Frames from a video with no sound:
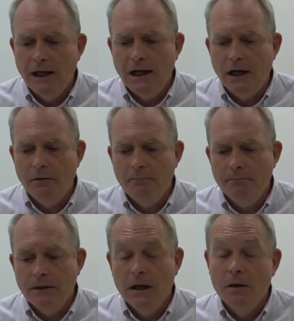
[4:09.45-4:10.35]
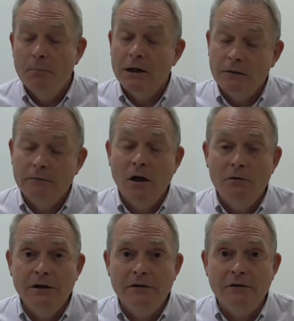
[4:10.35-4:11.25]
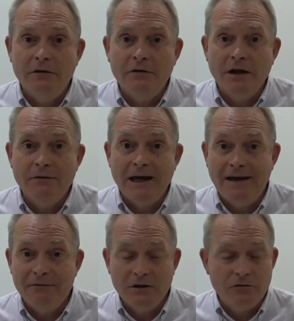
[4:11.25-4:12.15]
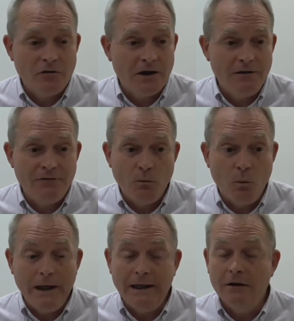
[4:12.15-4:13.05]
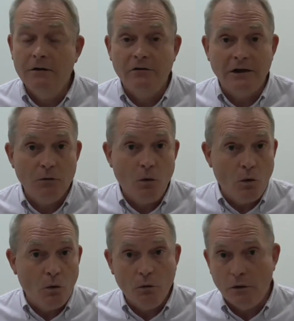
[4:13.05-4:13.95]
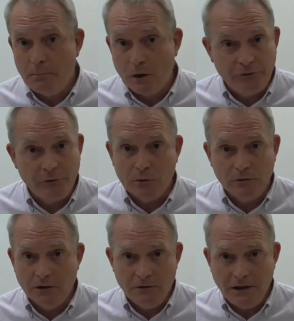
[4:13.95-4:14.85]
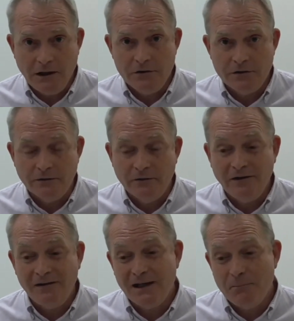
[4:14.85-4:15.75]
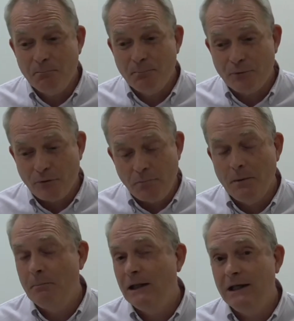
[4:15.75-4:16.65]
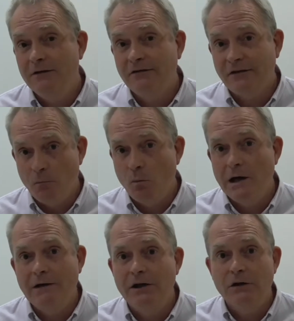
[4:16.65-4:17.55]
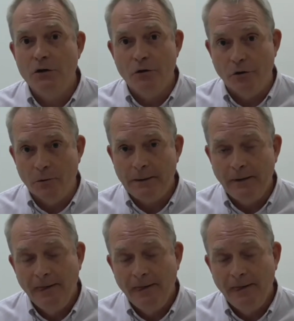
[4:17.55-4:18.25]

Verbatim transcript: Um, but only to discover, having tried for weeks in all the possible locations, that they're probably somewhere in Europe.